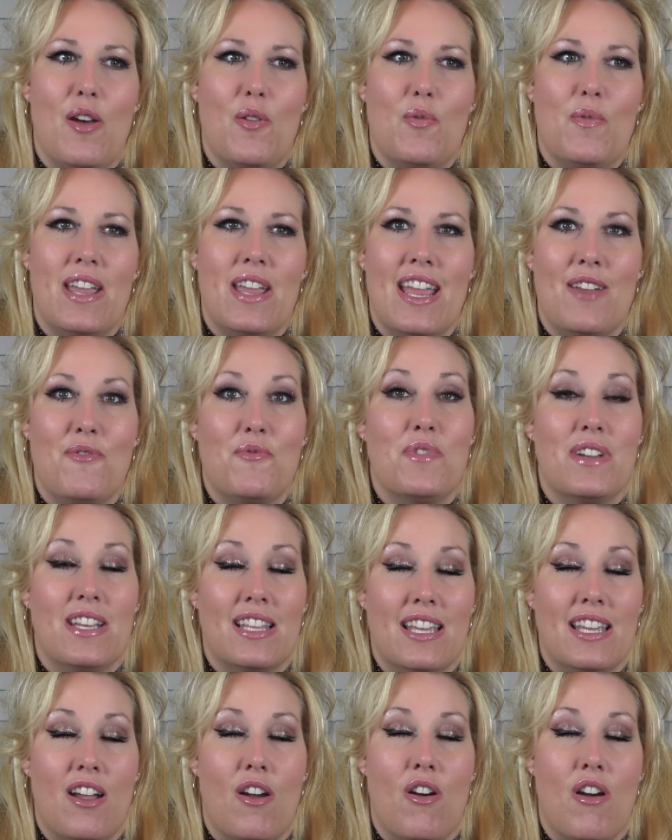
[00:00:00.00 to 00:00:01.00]
We
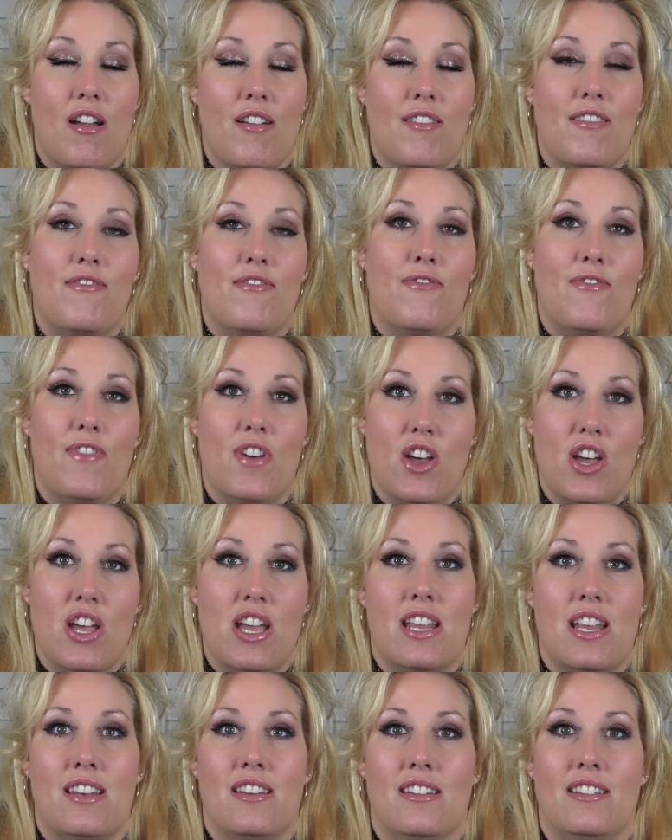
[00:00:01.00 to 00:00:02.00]
really are a
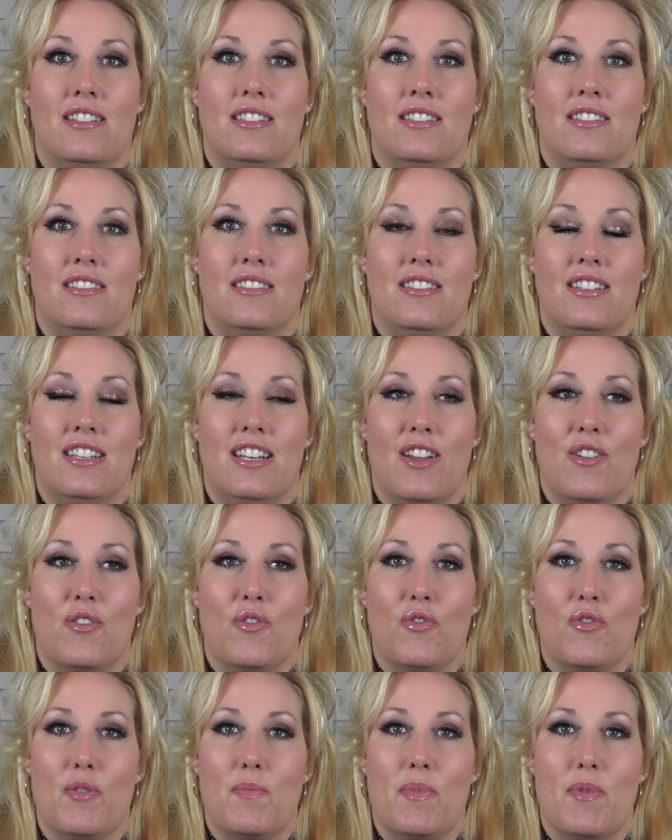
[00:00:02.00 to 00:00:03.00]
fun,
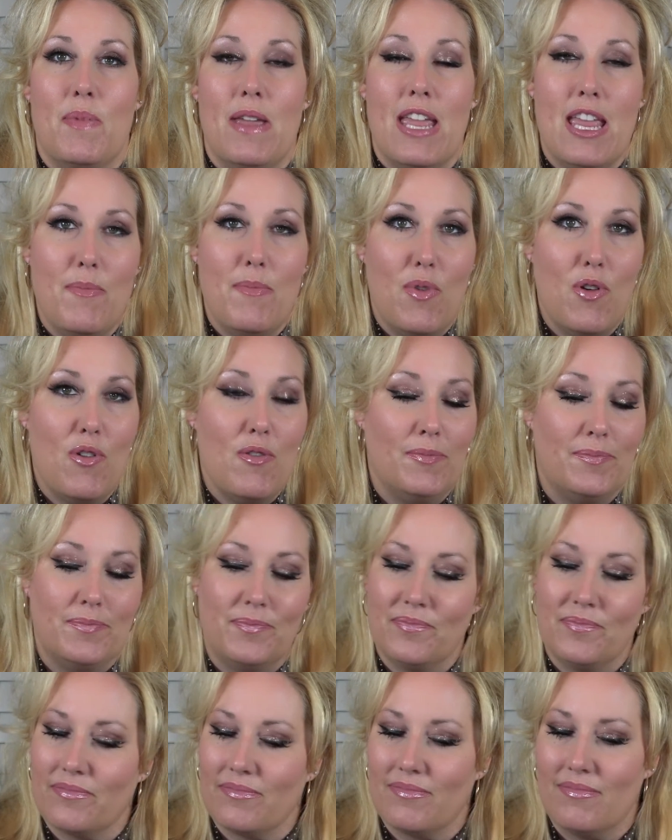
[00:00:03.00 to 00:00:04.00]
group of people.
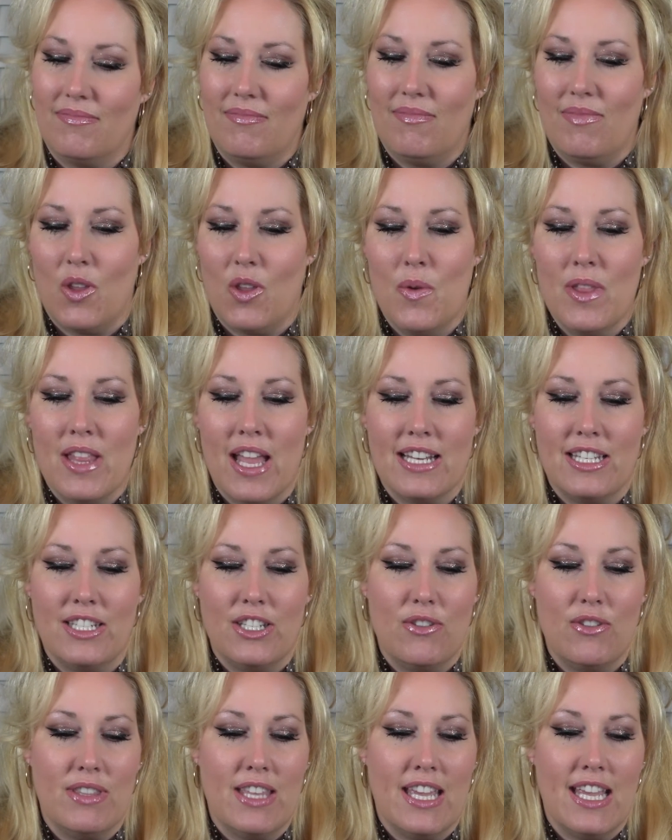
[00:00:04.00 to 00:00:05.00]
We like to
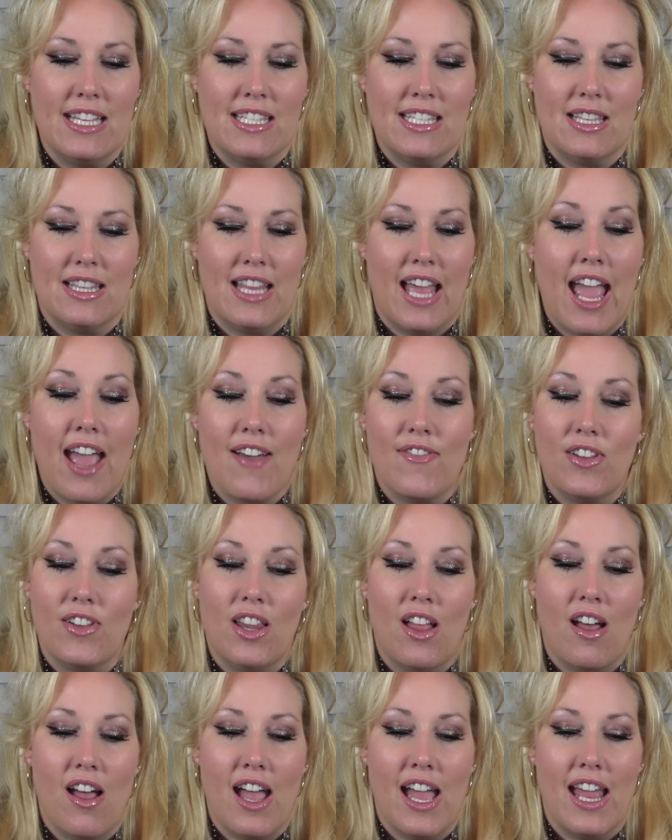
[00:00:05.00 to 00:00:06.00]
do things and laugh a
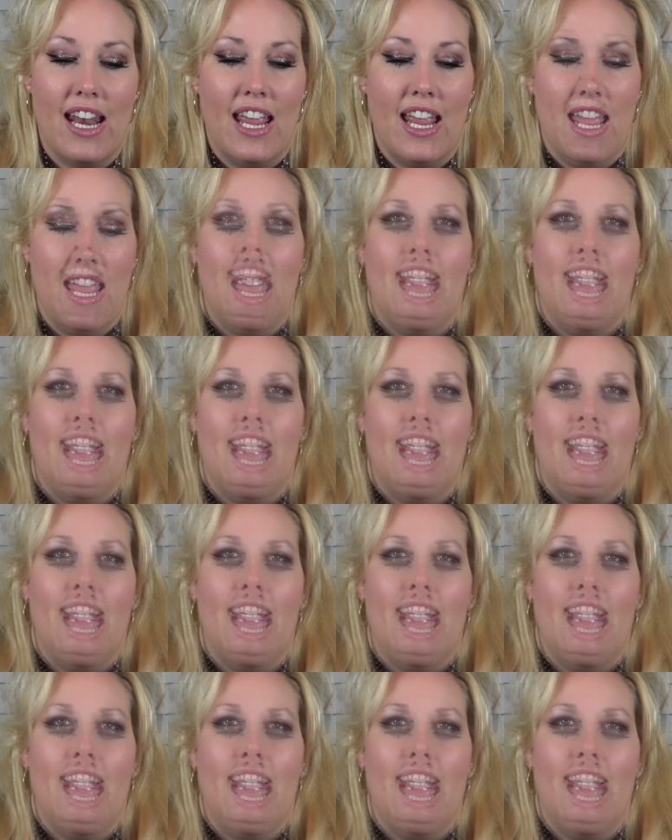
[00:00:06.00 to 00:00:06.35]
lot.